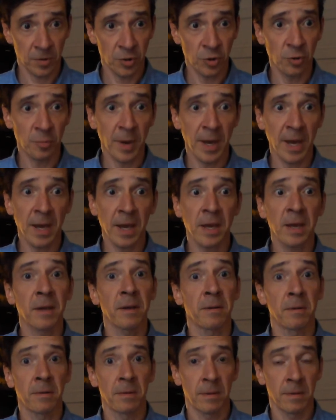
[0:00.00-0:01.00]
Cube A
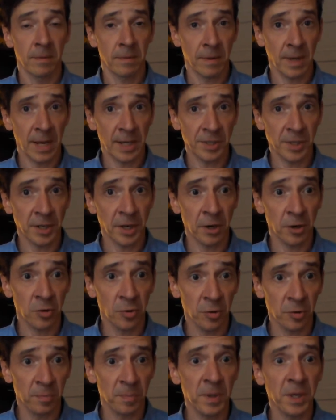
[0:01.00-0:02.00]
is
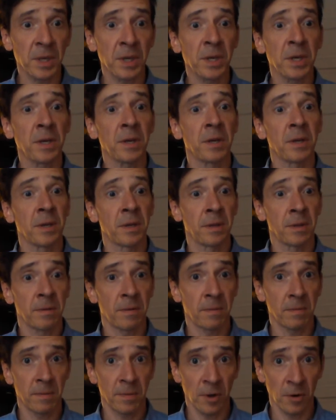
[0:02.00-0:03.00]
identical with B,
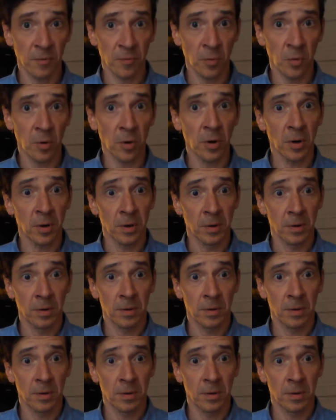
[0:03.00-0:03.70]
therefore